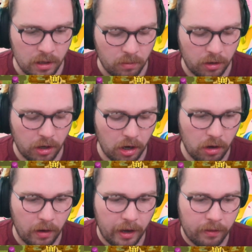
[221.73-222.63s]
We're going to
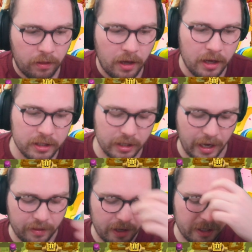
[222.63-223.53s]
go like this, and
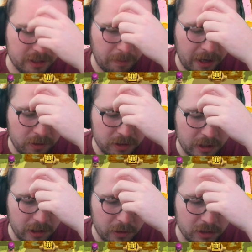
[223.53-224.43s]
my dude's
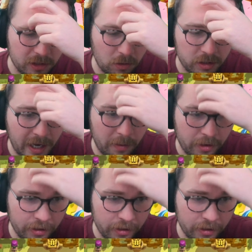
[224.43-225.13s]
going to lose his whole tower.